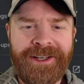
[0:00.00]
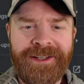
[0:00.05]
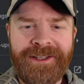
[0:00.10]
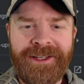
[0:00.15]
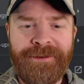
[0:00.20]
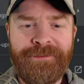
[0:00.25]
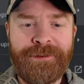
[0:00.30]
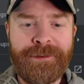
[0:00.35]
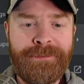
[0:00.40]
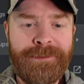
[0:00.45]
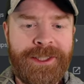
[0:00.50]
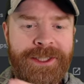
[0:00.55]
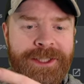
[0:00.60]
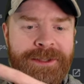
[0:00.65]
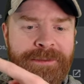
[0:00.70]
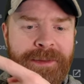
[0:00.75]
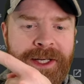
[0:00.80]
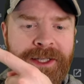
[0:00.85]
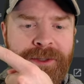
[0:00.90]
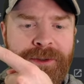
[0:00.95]
and then from
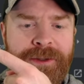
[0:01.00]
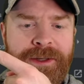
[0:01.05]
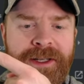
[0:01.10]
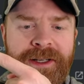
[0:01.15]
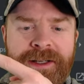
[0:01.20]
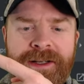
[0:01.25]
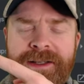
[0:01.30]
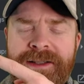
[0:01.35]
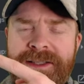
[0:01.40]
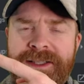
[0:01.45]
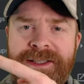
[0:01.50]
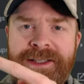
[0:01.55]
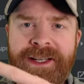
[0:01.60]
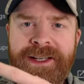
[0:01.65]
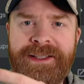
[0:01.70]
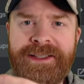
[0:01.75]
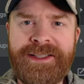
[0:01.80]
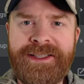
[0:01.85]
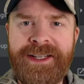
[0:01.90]
this menu, click on Site